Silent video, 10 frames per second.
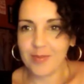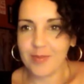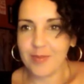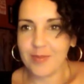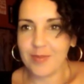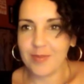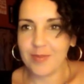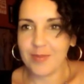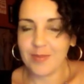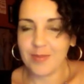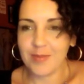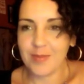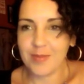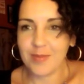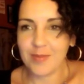
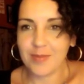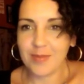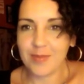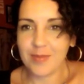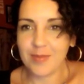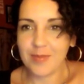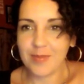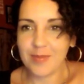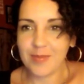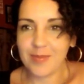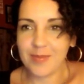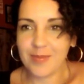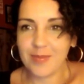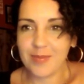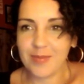
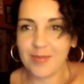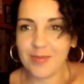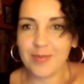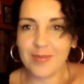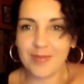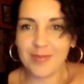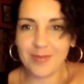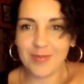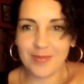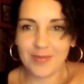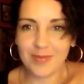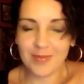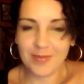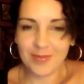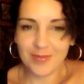
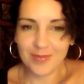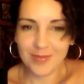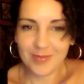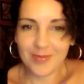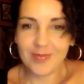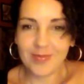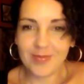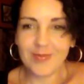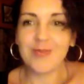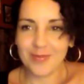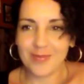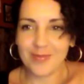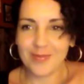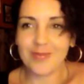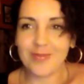
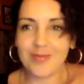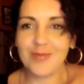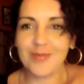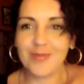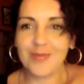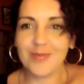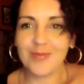This person isn't speaking.